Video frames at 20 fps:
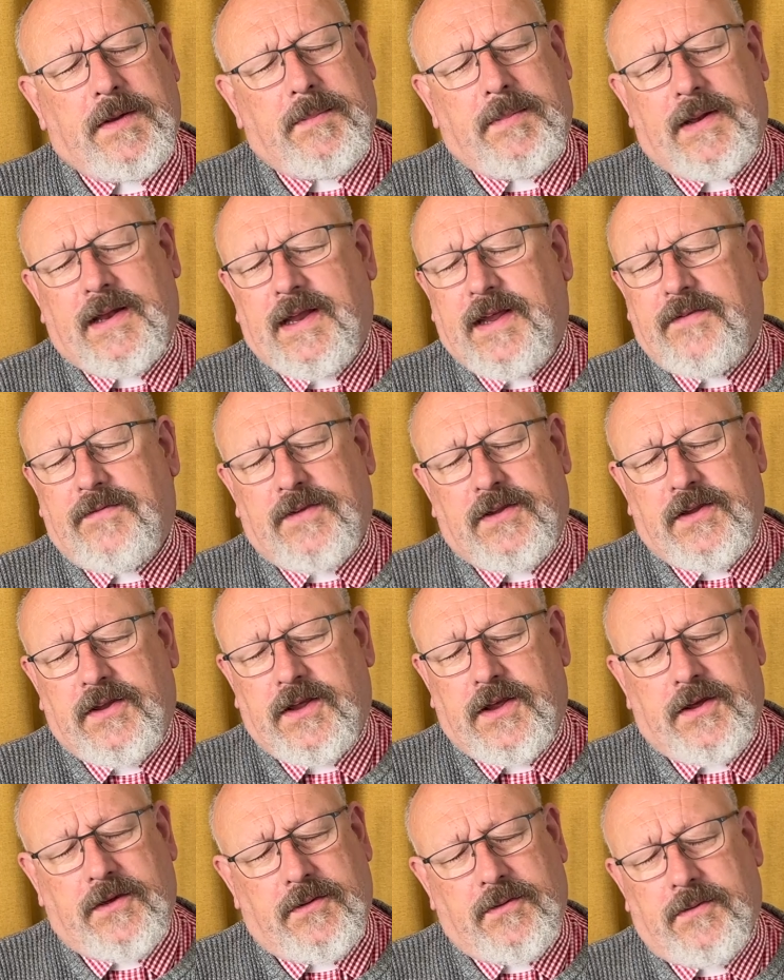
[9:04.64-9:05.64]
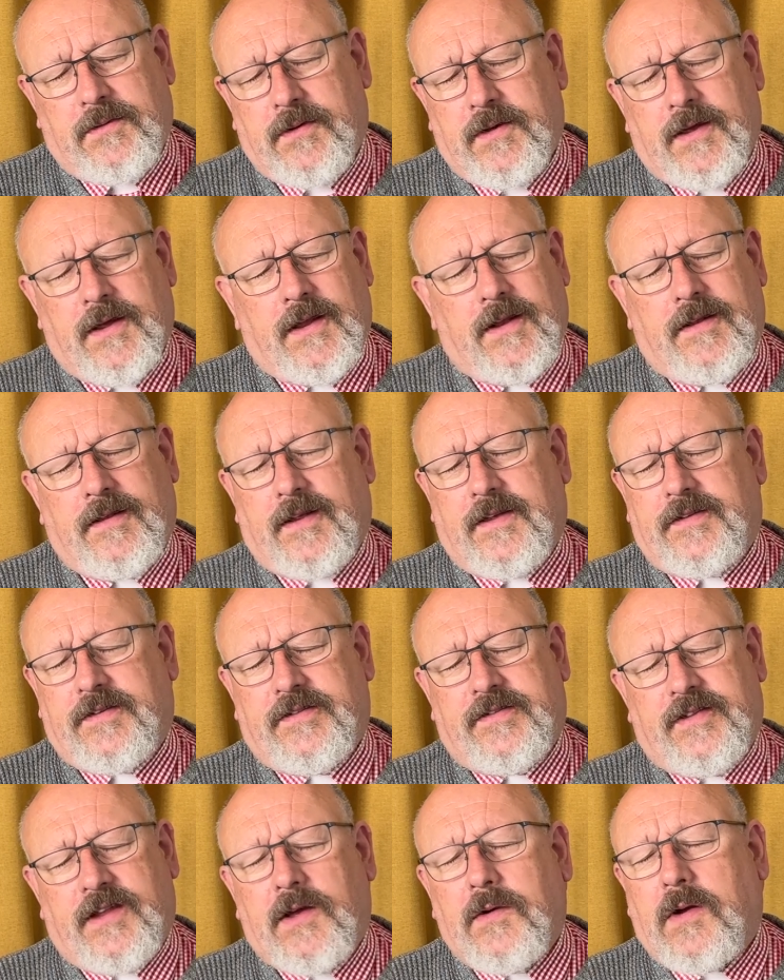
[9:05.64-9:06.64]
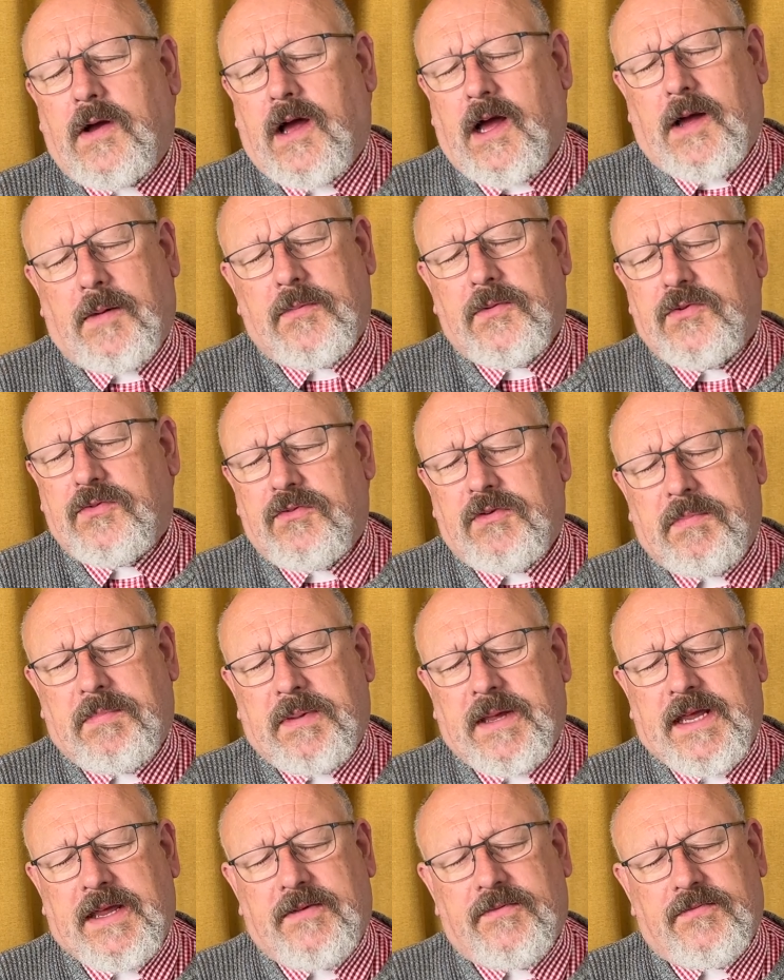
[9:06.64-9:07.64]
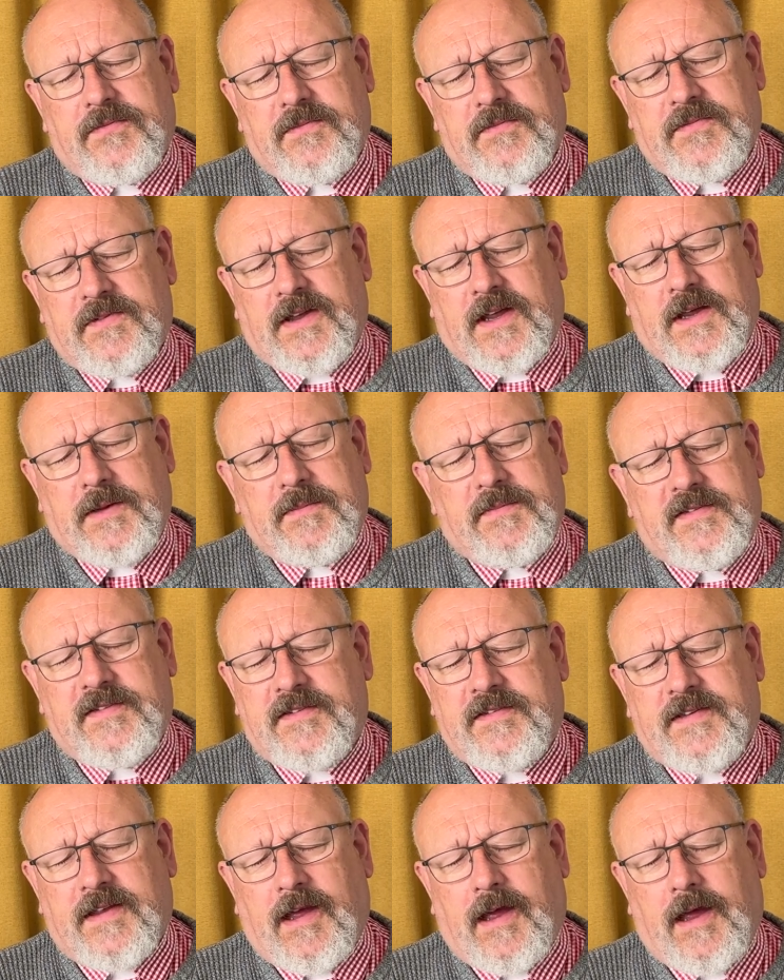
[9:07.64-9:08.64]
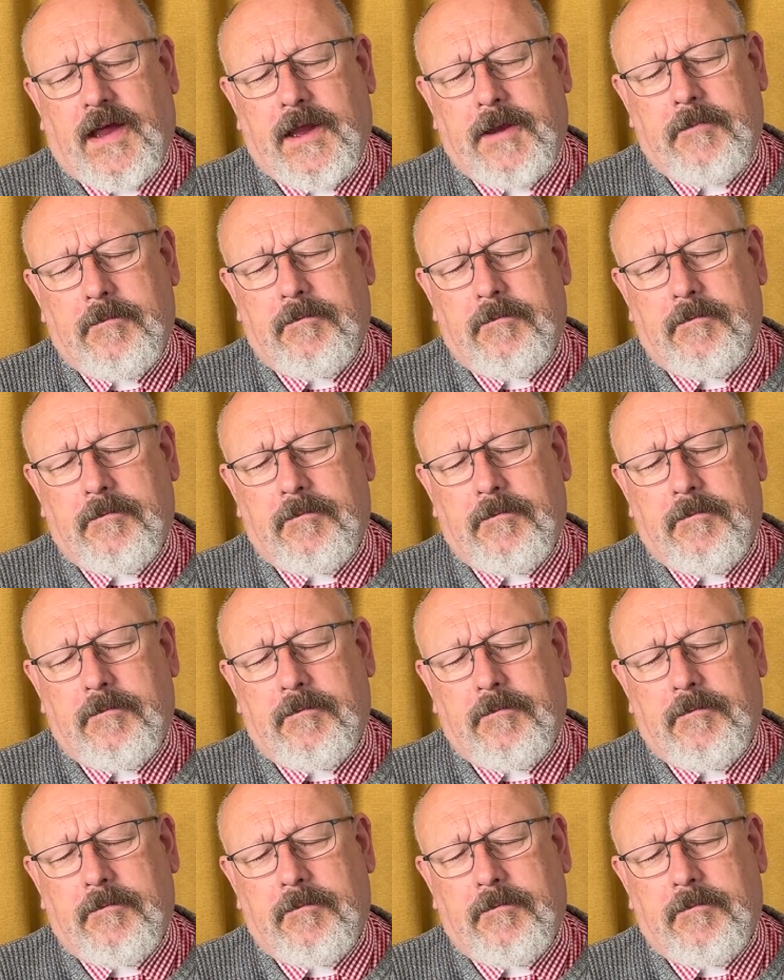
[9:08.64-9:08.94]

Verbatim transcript: believe in you, does us no harm to repeat from time to time.